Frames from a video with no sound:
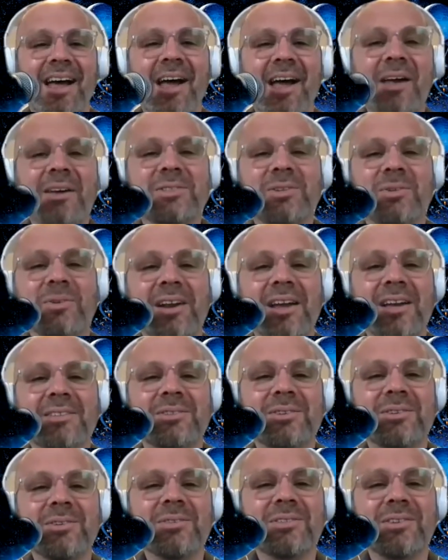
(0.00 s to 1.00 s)
I also want to
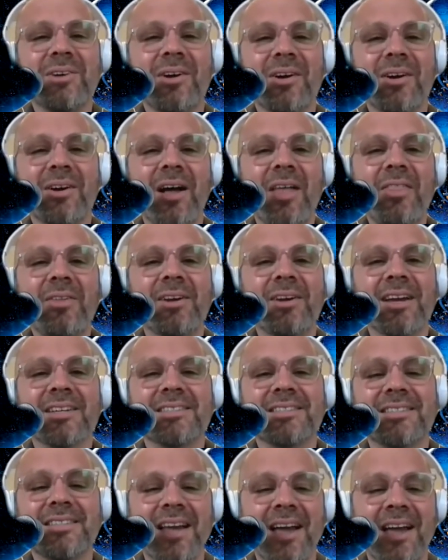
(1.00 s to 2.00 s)
introduce our other
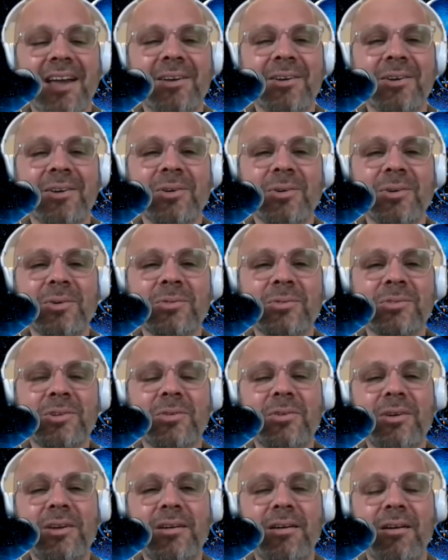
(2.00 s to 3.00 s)
guests tonight, who
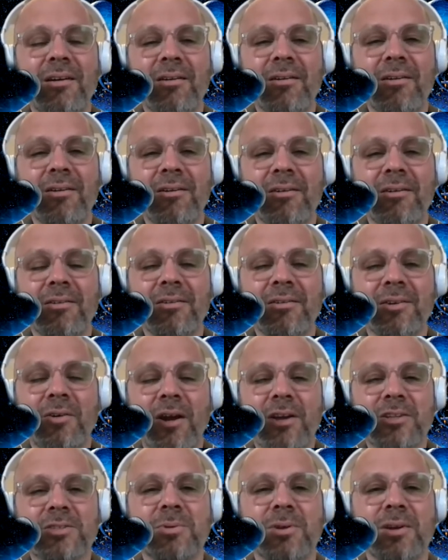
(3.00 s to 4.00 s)
during our
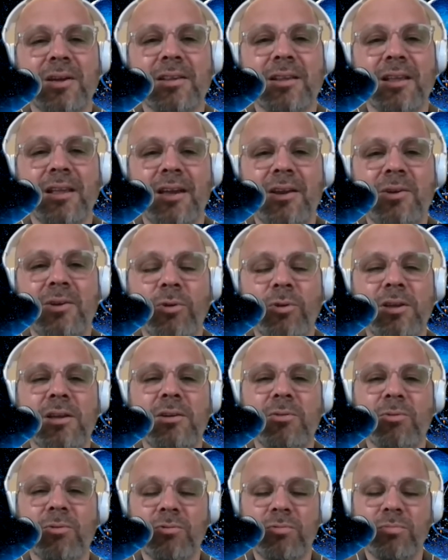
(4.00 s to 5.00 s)
Craftsman Online
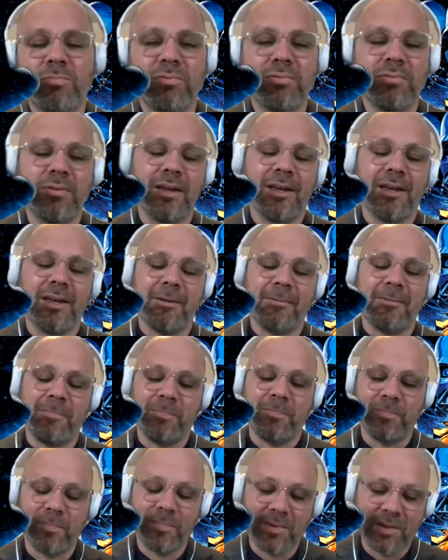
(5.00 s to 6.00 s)
working group
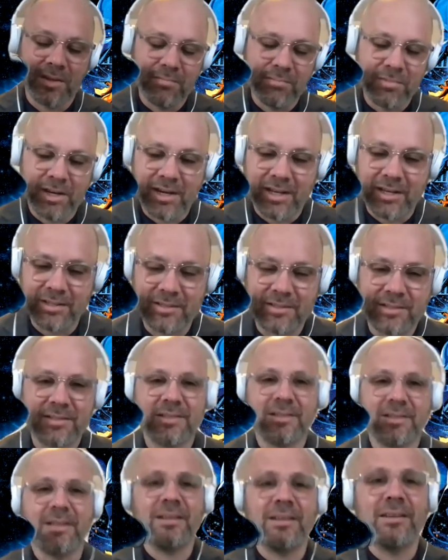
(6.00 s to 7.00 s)

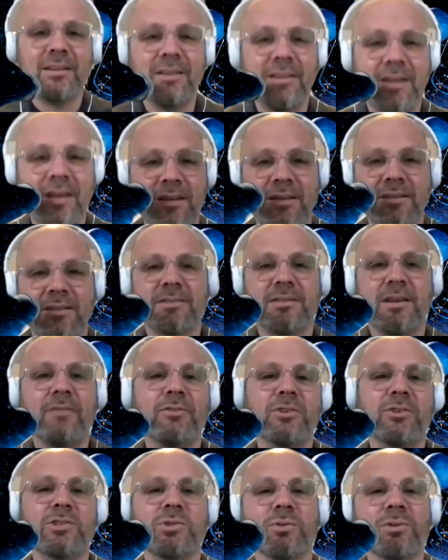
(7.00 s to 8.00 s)
meetings is
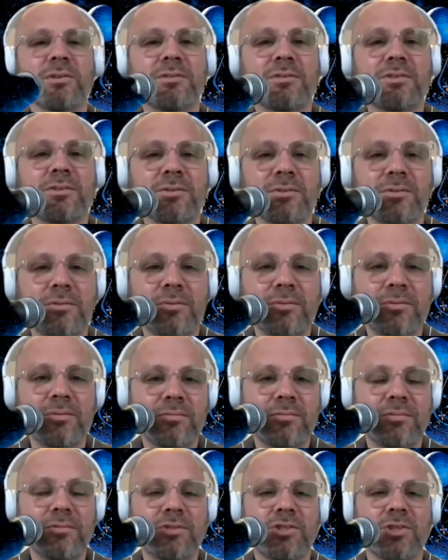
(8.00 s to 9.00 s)
never short
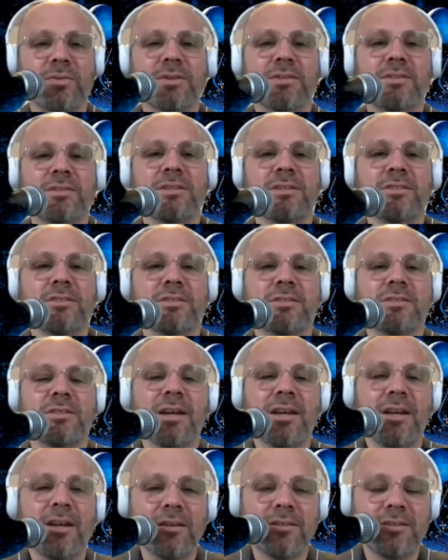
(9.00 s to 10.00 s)
to show us his
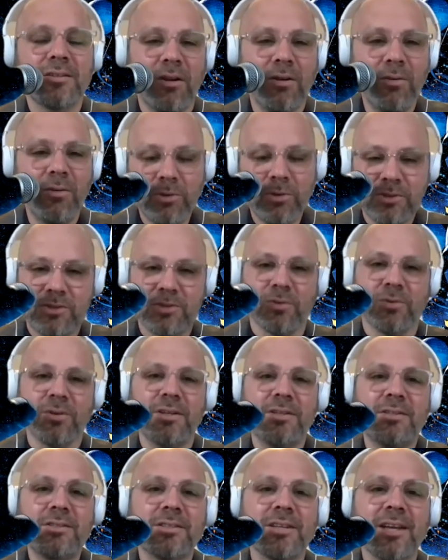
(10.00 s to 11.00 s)
Star Wars
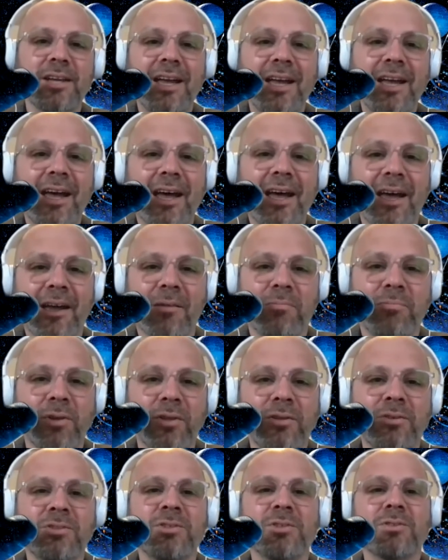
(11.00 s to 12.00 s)
toys.
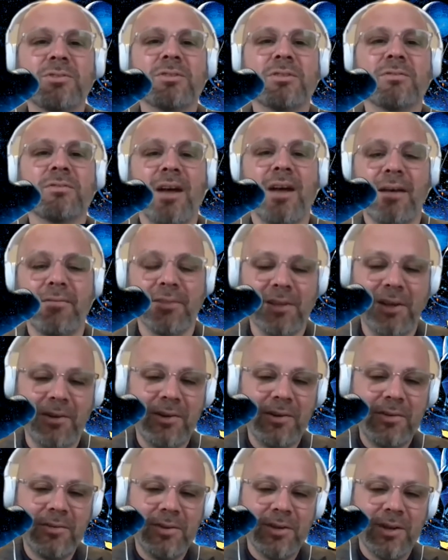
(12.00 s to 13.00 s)
Brother Joseph
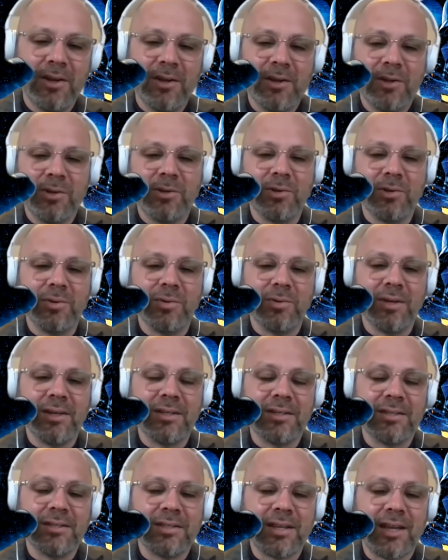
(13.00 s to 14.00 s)
Cavallero, who
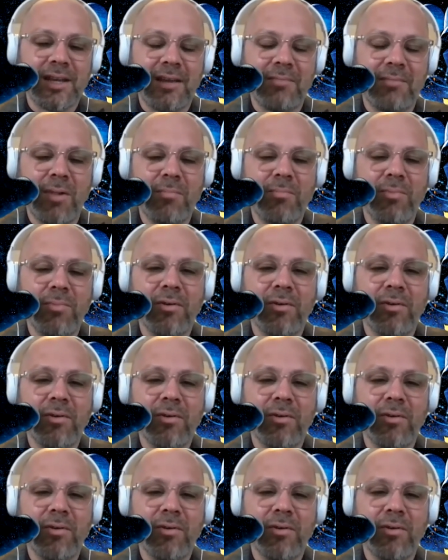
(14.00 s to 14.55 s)
is a member